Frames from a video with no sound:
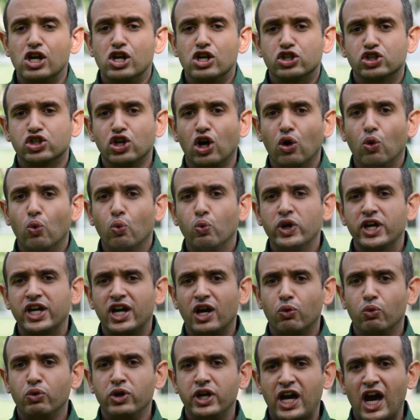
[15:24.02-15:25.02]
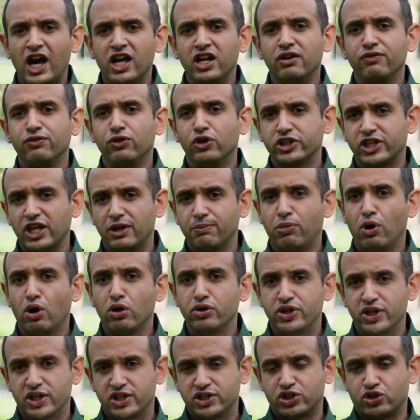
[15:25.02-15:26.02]
So we kind of looked at
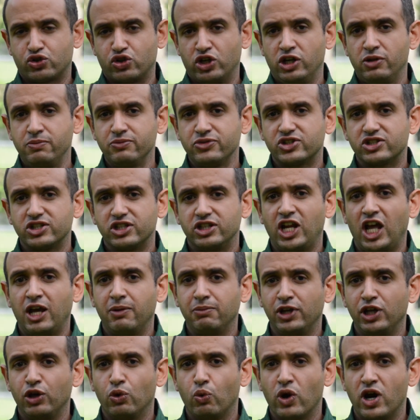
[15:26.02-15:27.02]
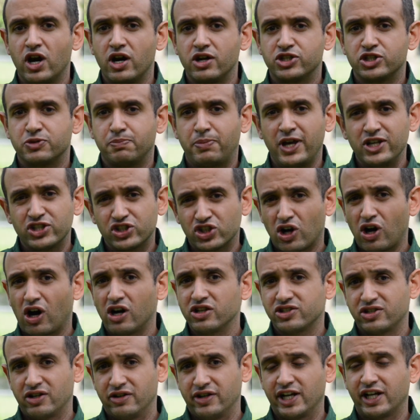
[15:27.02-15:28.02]
both extremes, namely where space
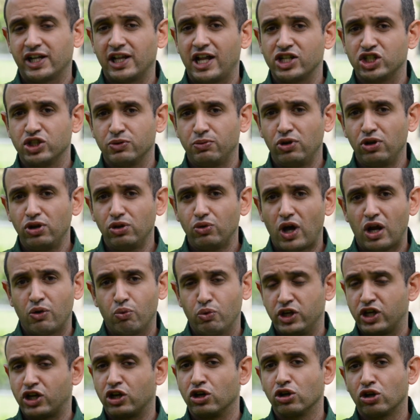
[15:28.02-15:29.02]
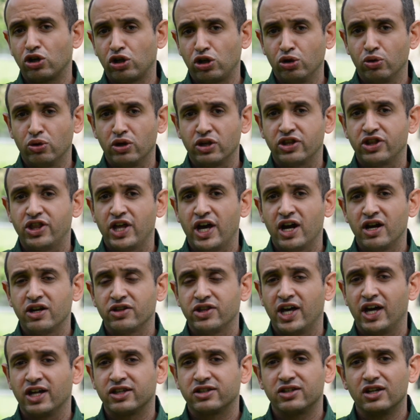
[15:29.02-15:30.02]
costs are negligible, and we concluded there
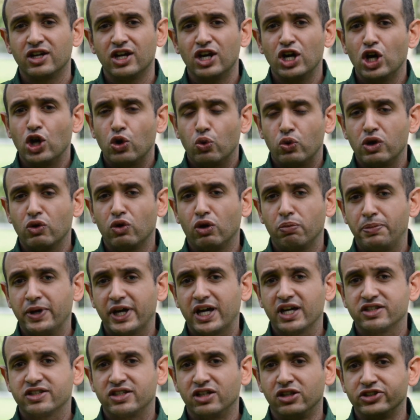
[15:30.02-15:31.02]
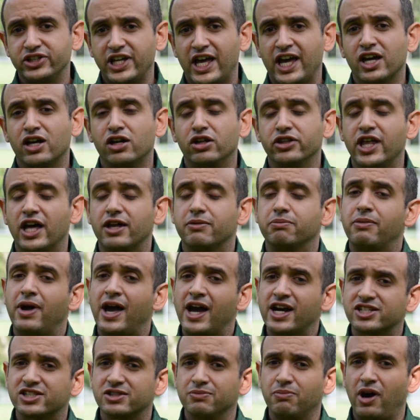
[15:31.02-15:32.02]
that we will pick a tilt angle that
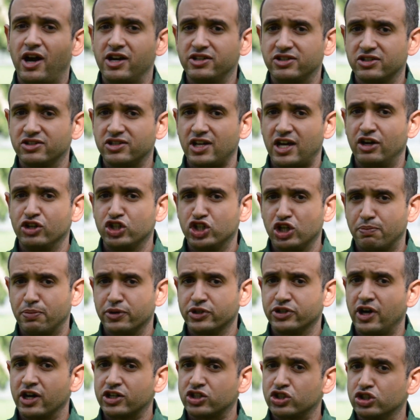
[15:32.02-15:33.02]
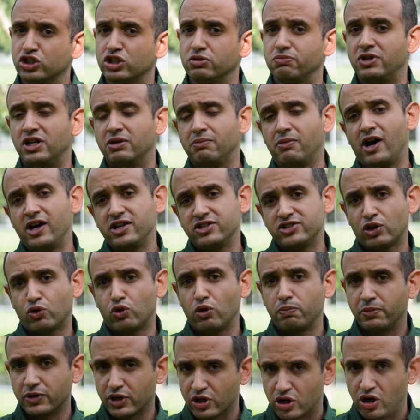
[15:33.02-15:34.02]
maximizes energy production to minimize
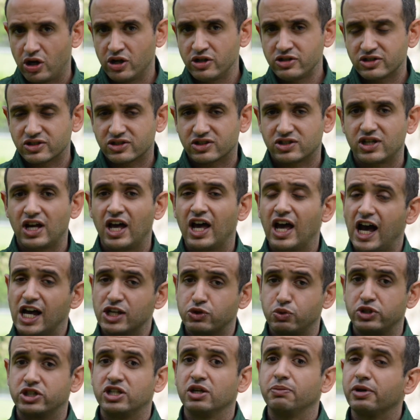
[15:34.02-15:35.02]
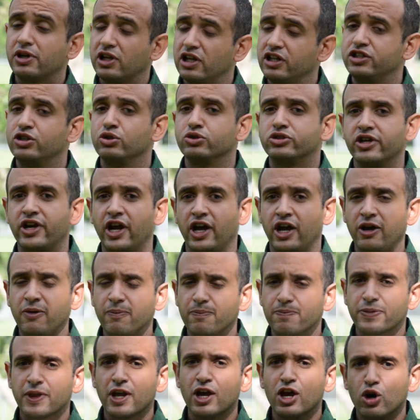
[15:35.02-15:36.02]
equipment costs, as we typically do today
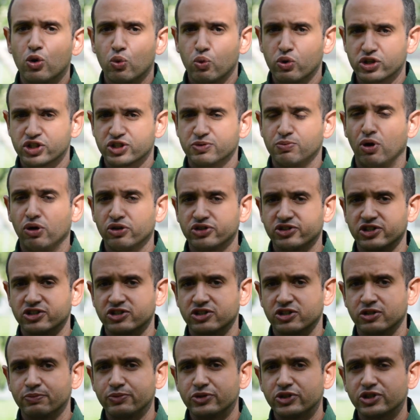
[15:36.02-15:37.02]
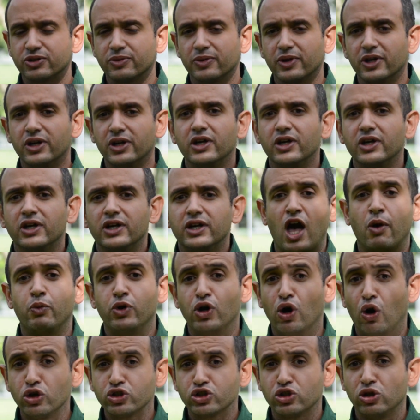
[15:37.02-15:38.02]
with small systems. And we
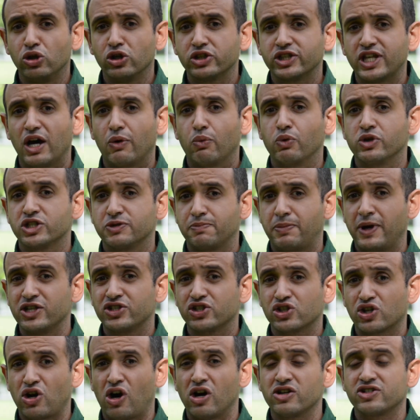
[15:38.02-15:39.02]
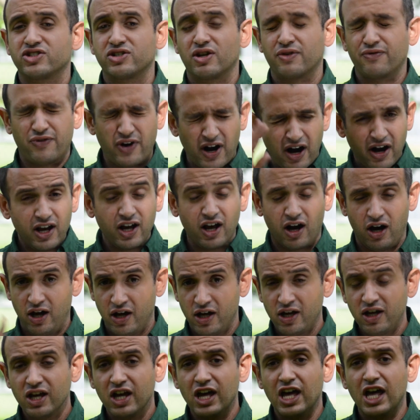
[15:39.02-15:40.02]
also looked at when space costs are very
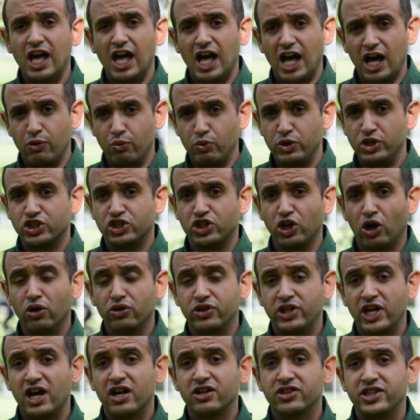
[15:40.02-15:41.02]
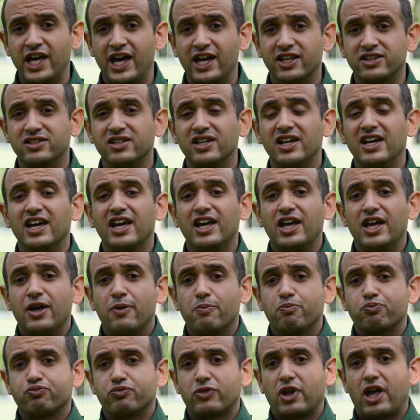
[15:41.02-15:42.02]
high, and we saw there that
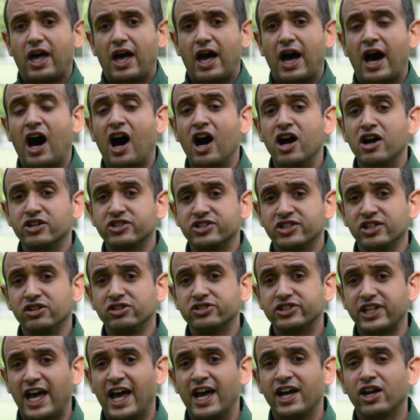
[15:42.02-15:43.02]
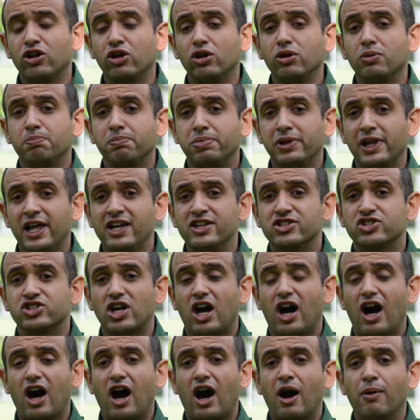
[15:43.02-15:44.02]
a higher tilt angle plays
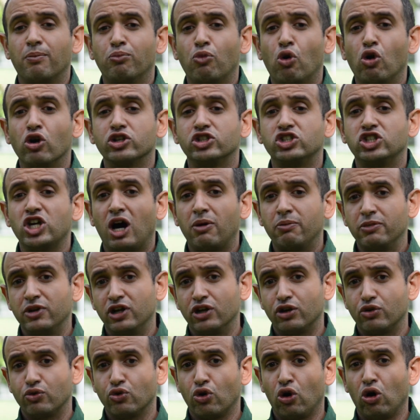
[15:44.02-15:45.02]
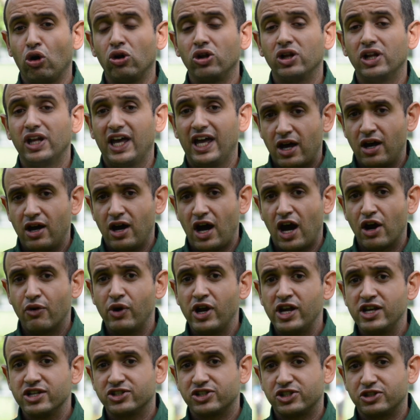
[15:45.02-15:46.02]
a more dominant role,
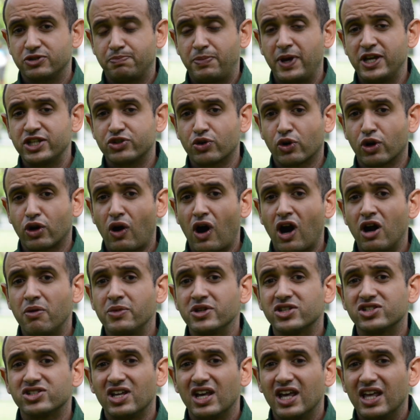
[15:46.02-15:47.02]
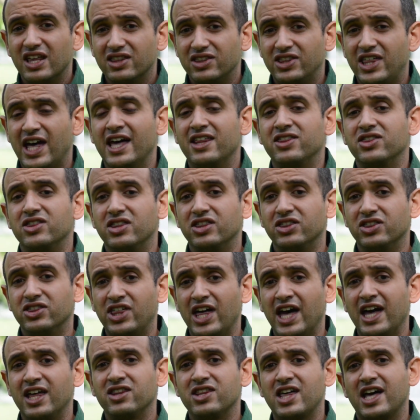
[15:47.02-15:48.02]
arrays space requirements than
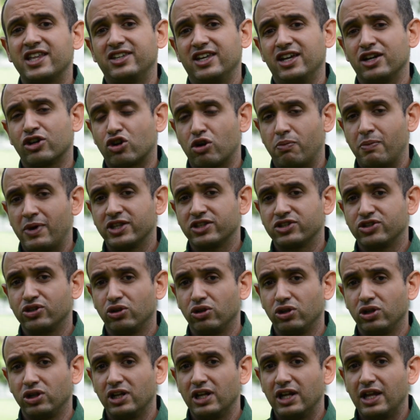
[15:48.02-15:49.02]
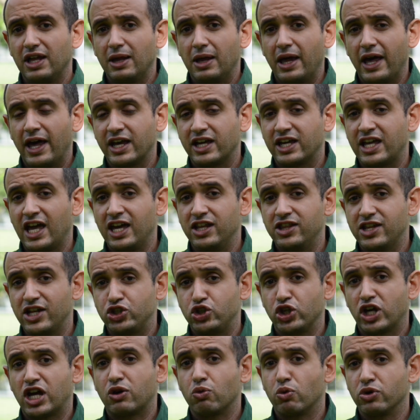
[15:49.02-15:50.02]
that incremental gain that
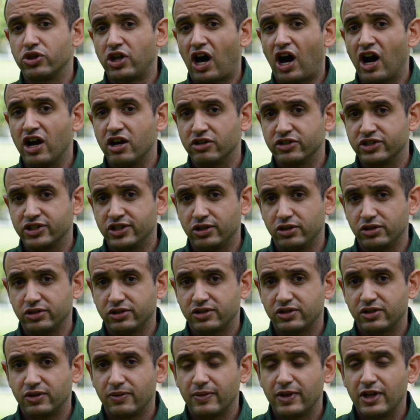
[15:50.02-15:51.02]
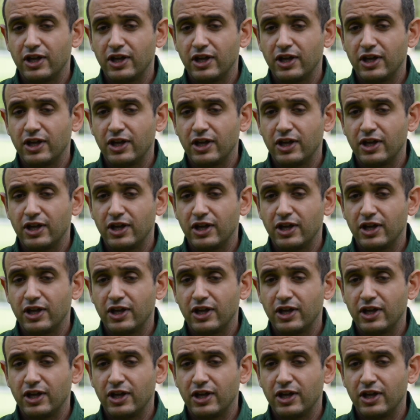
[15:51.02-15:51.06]
you get with a higher tilt.